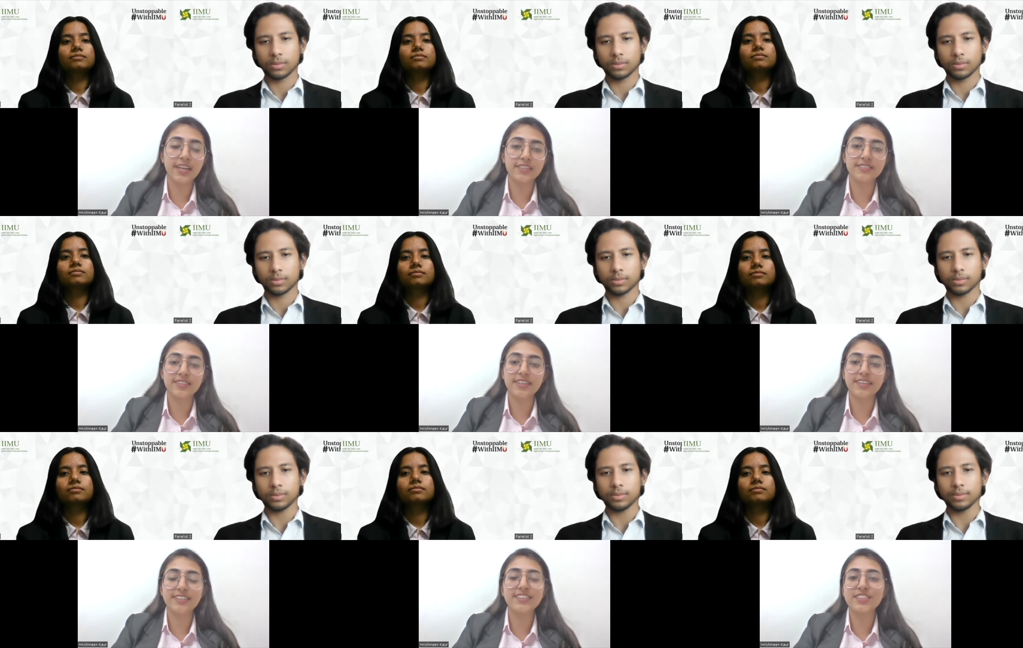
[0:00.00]
Speaker 1: classic,
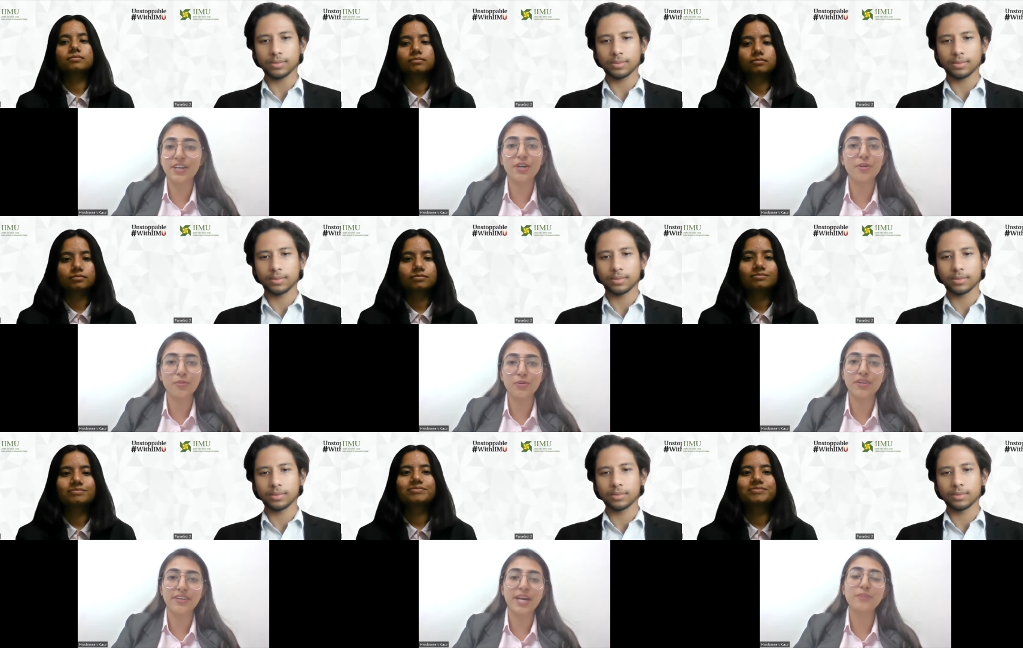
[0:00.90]
The Jungle Book.
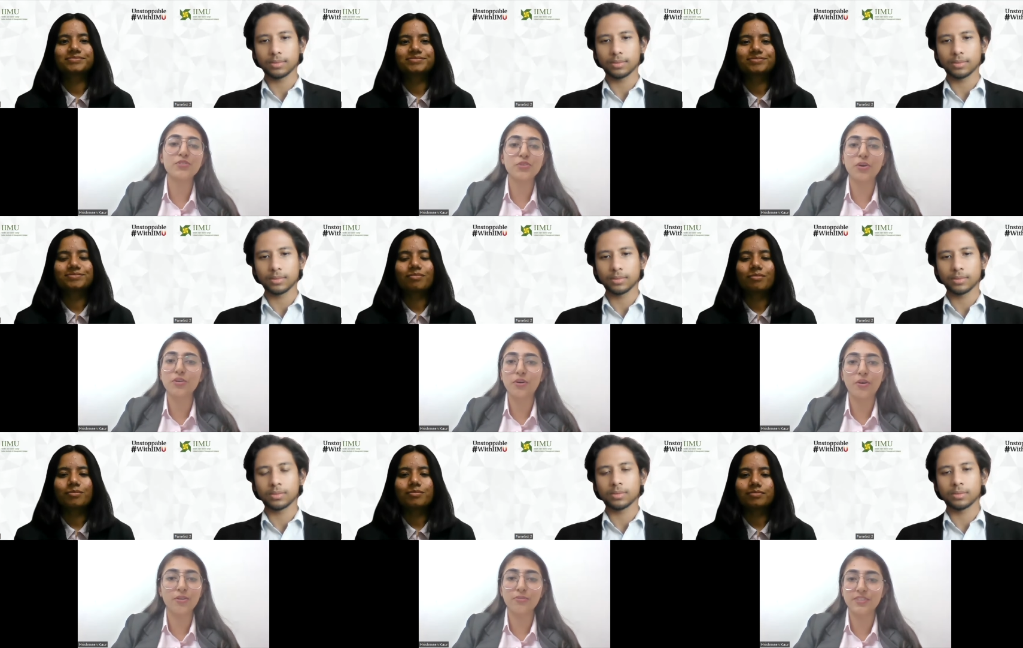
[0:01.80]
I'm sure
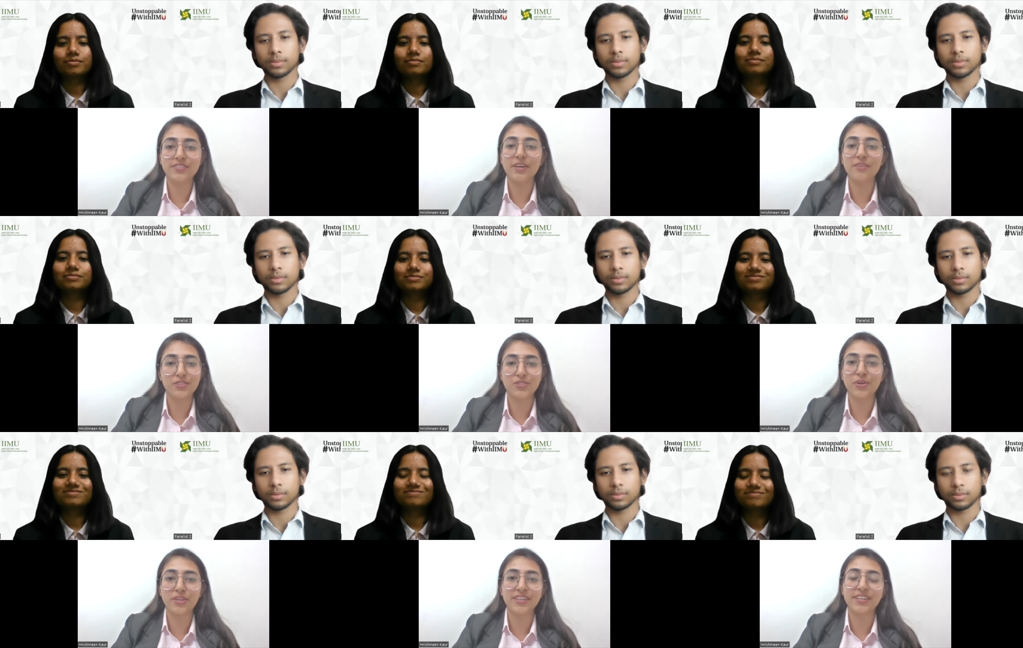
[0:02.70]
all of us have
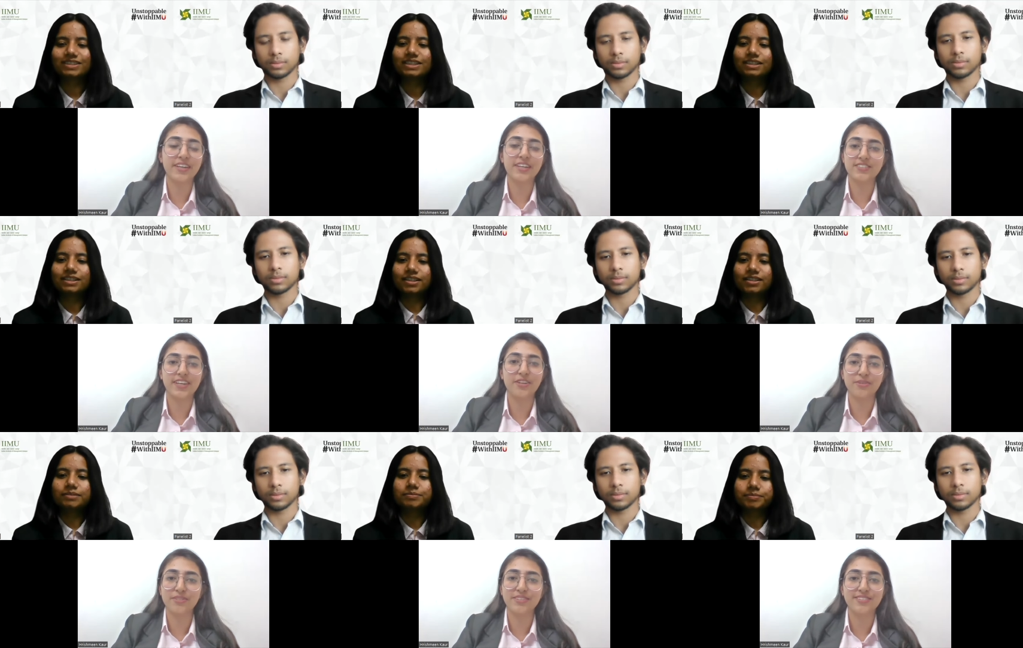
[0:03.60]
enjoyed it in our
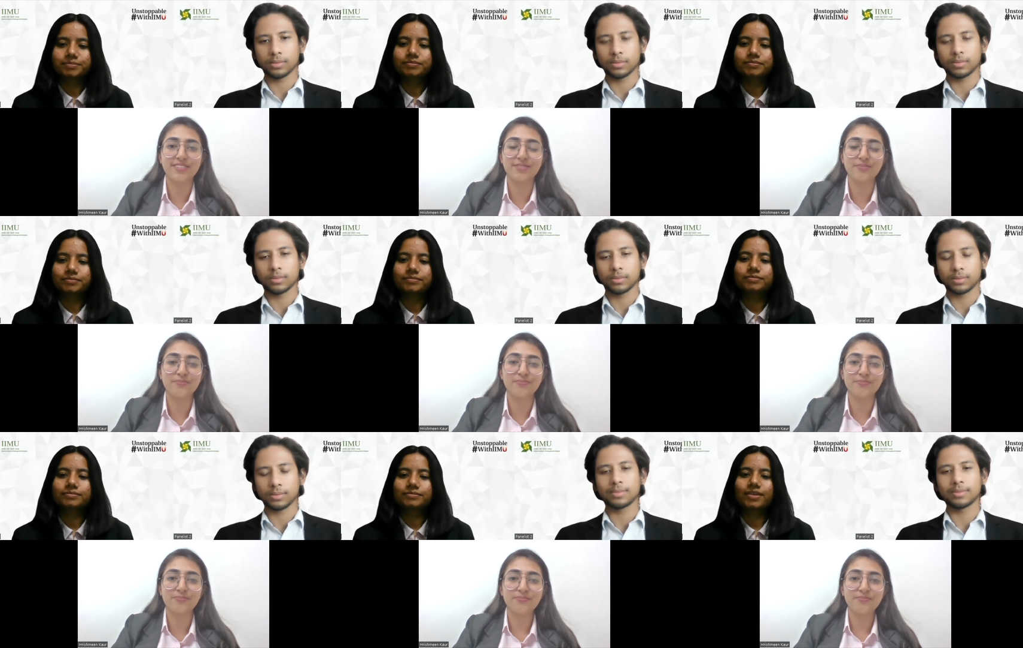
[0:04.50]
childhoods.
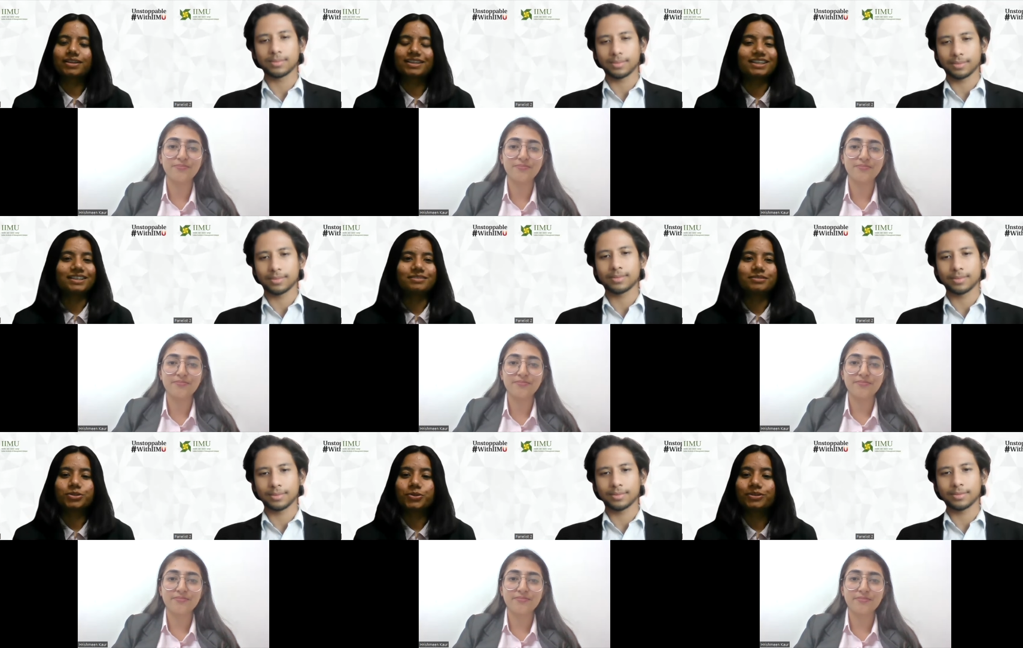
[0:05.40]
Speaker 2: Yeah,
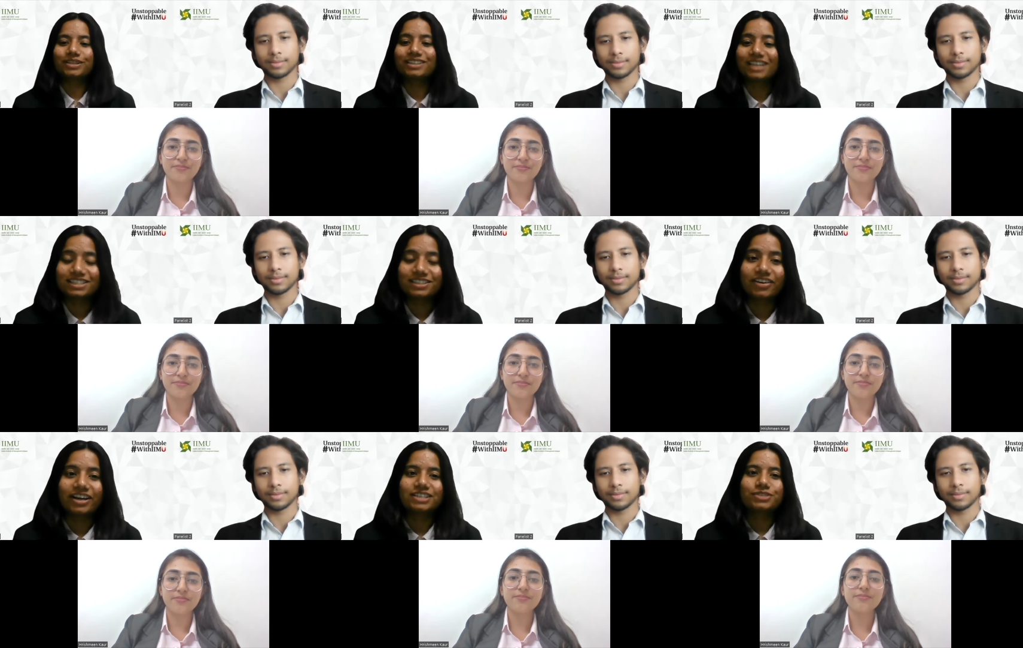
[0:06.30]
so th that's
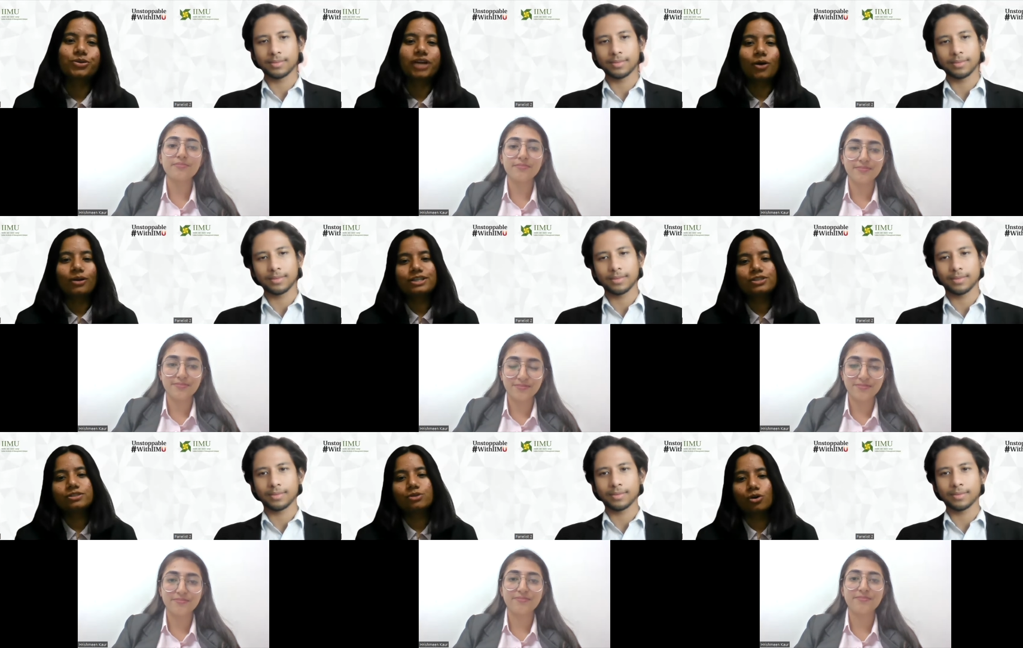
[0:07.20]
great. So now
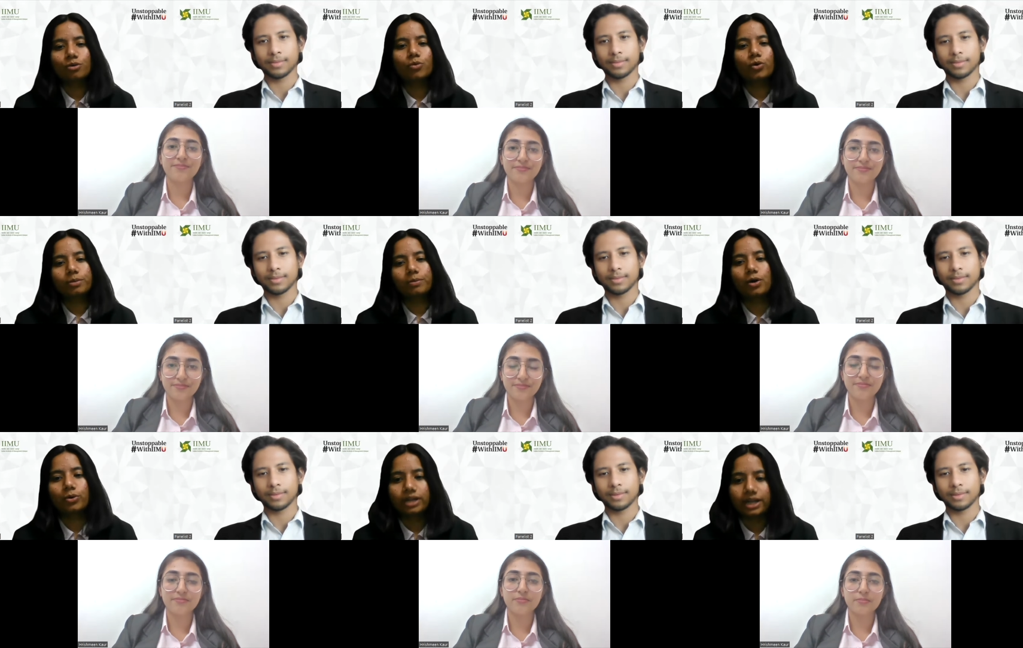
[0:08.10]
let's talk more
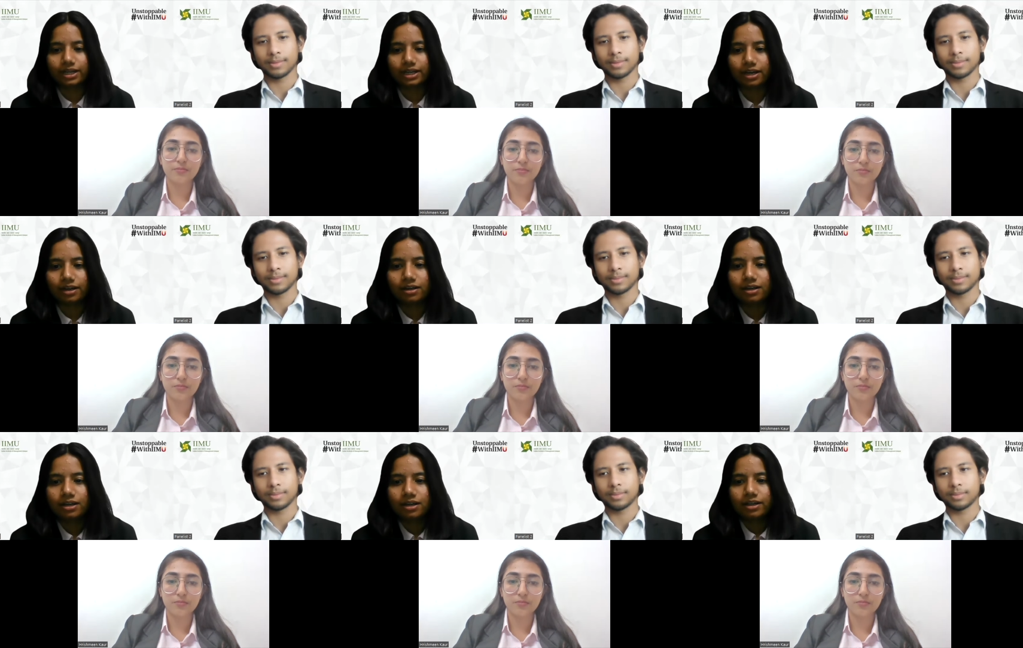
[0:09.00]
about India.
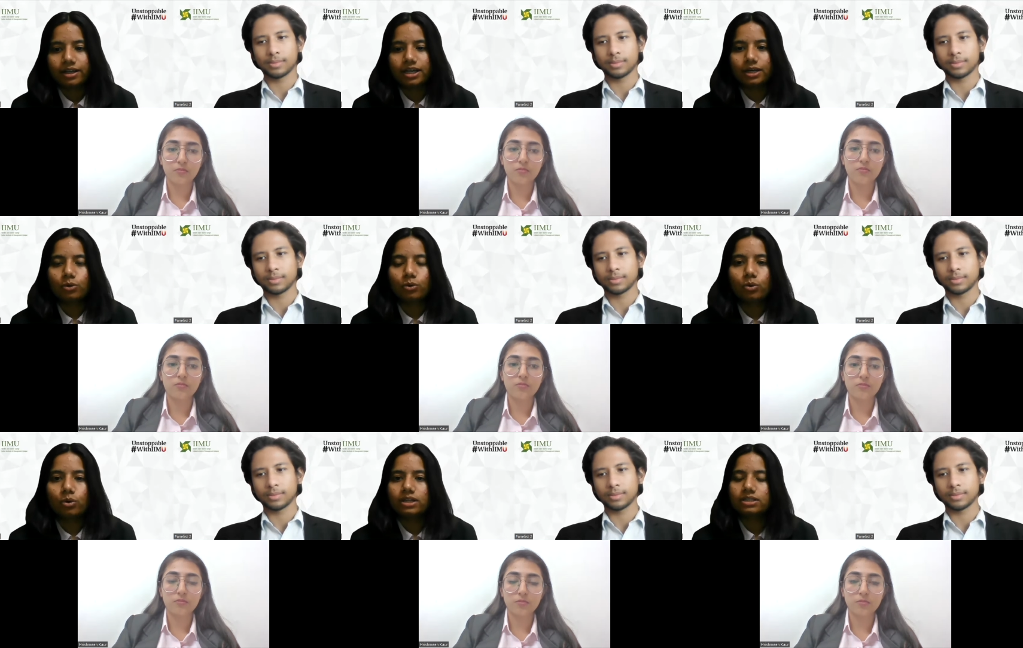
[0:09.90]
Can you
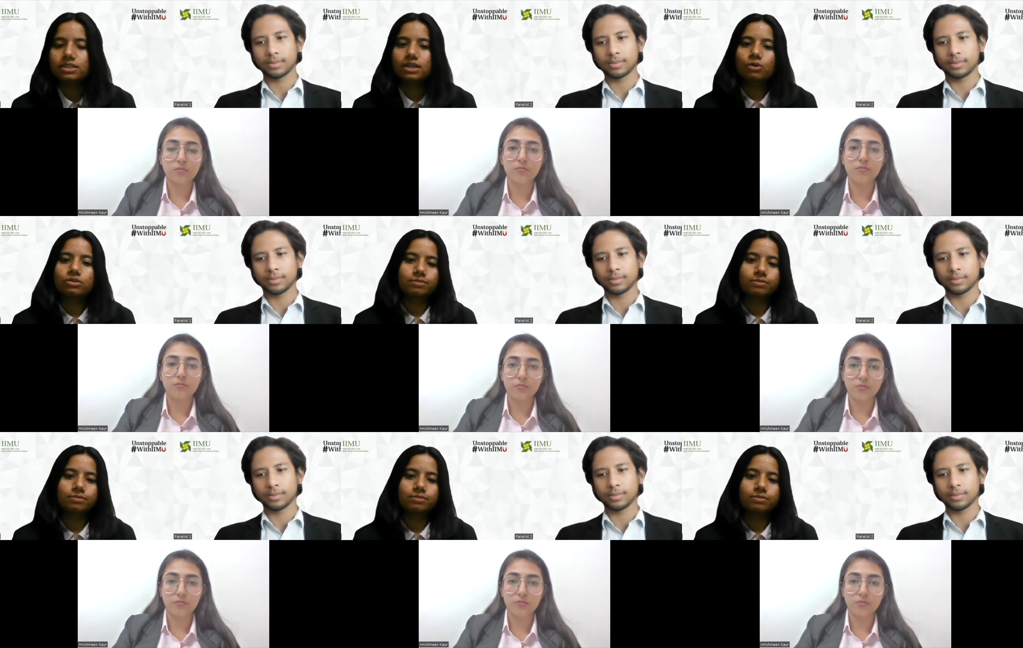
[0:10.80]
list down